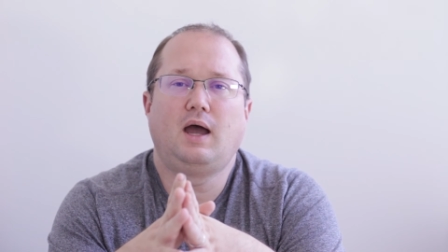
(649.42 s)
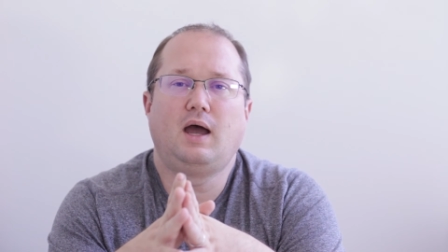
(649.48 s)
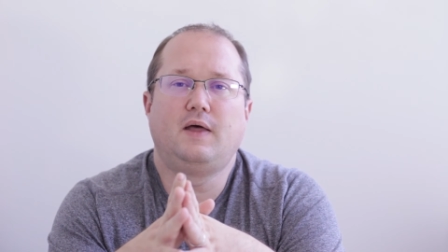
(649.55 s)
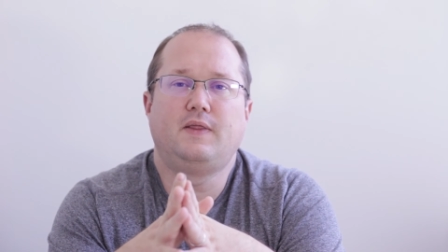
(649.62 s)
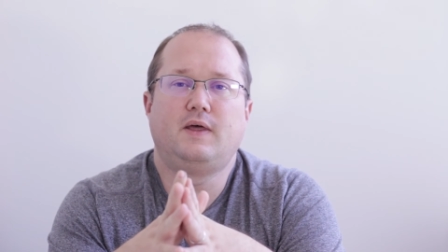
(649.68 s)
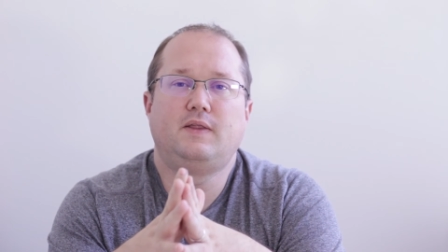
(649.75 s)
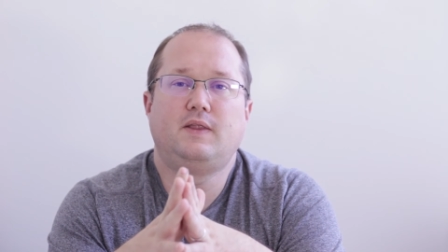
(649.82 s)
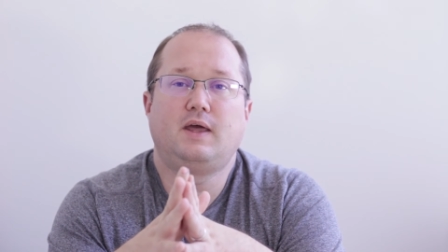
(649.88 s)

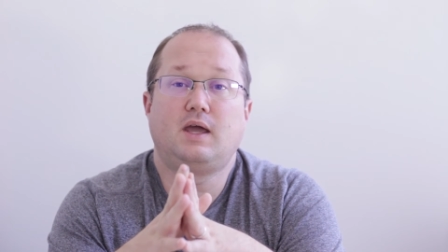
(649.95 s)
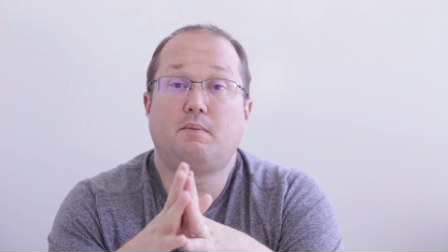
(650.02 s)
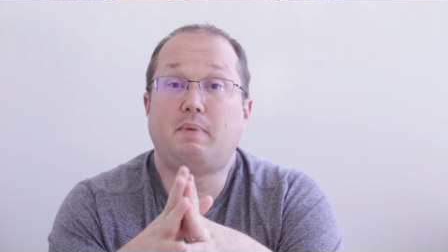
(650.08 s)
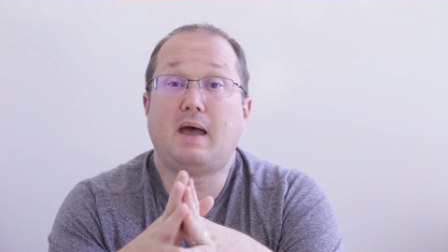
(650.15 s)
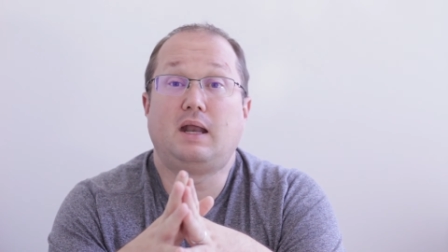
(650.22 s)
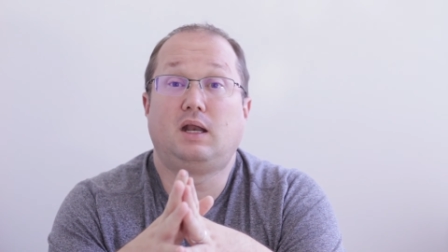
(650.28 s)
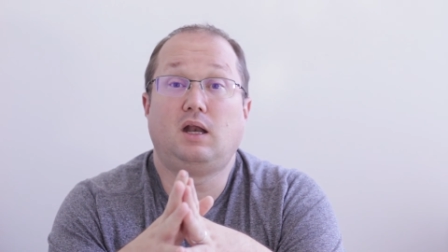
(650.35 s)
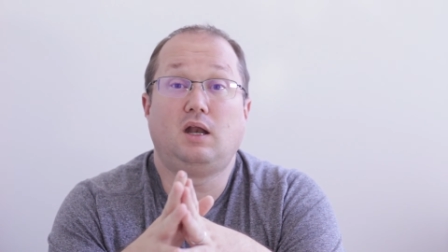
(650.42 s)
and then they
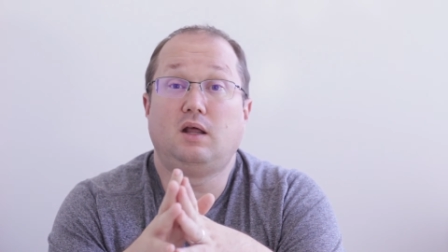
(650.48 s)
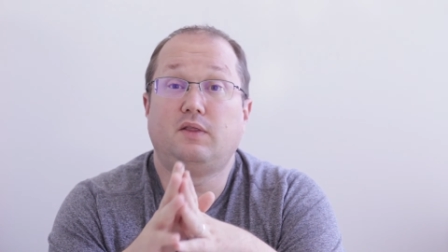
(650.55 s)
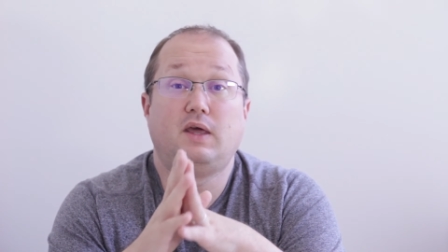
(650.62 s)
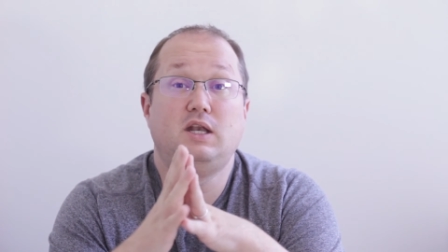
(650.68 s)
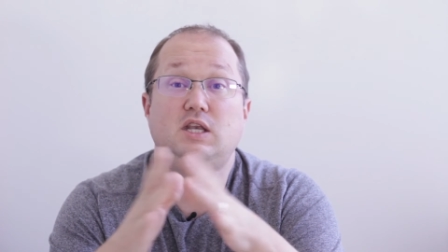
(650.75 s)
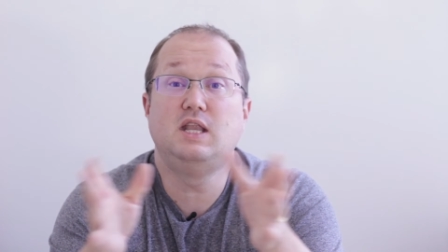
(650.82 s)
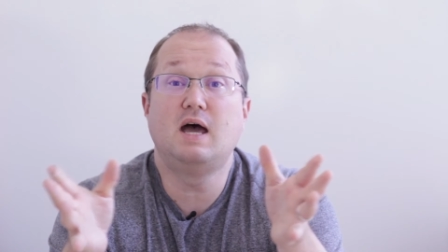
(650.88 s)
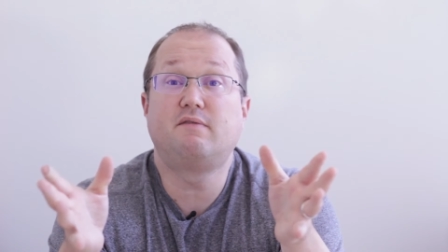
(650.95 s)
abandon it.
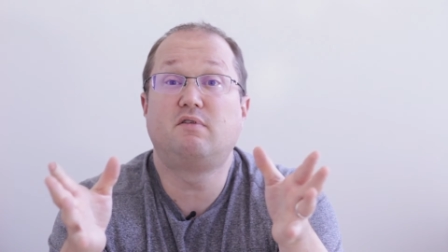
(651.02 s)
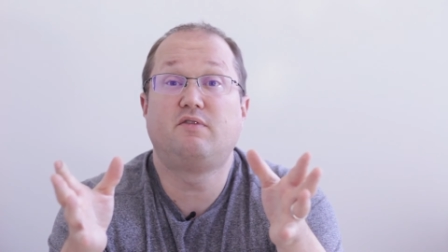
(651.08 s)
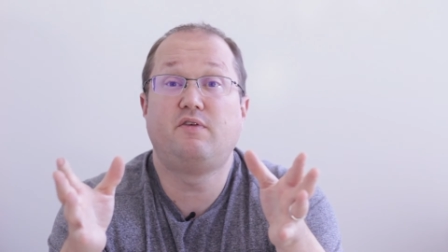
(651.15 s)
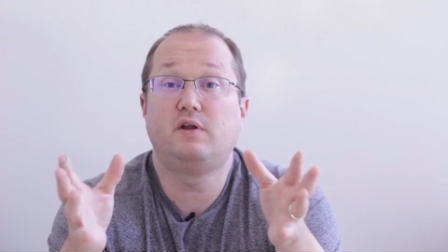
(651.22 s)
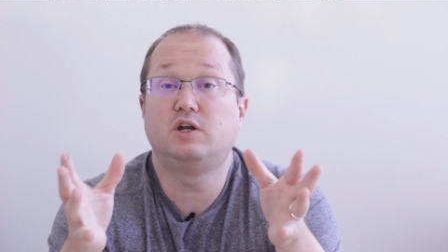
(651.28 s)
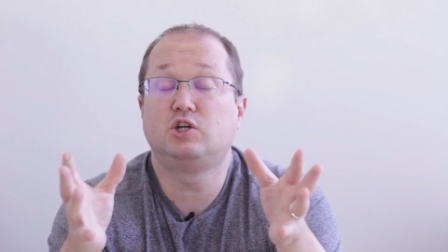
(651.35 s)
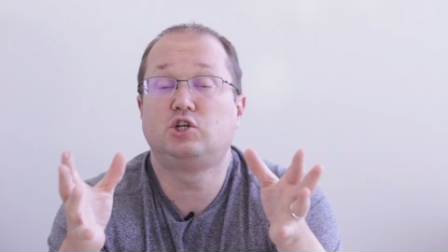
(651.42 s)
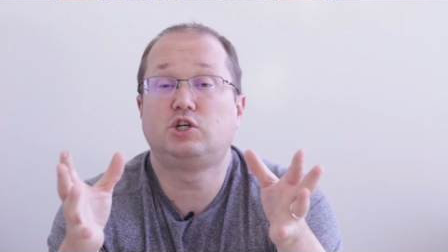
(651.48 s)
They never
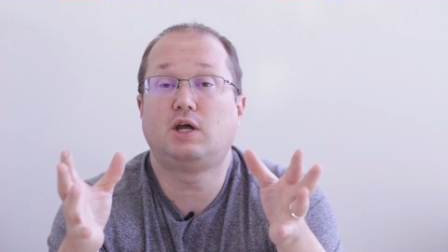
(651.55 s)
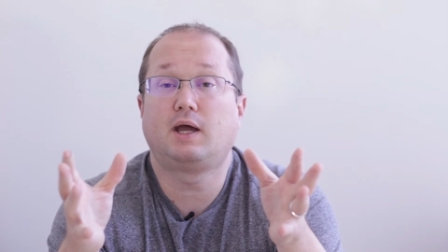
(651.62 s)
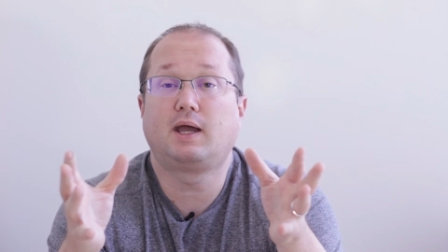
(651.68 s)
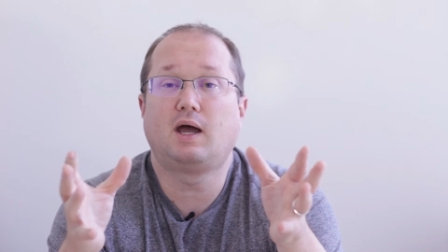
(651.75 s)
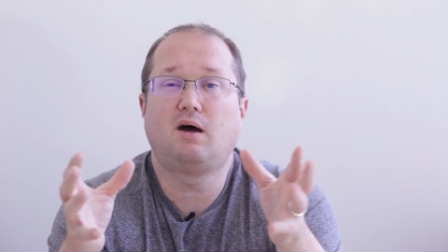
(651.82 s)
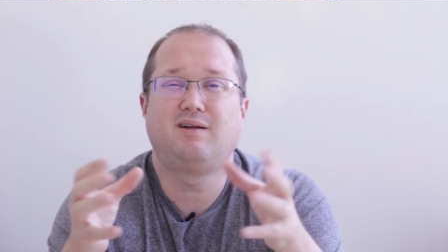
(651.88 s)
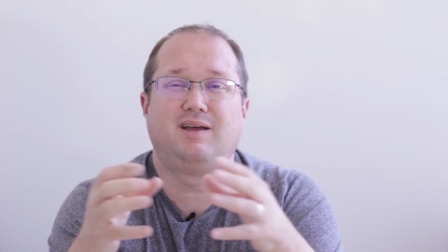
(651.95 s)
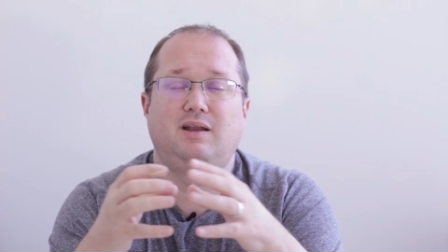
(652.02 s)
finish
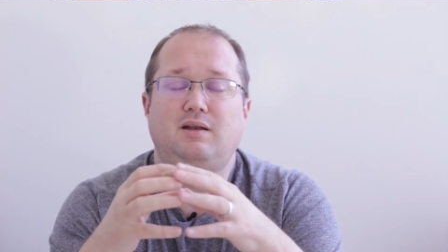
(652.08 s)
checkout.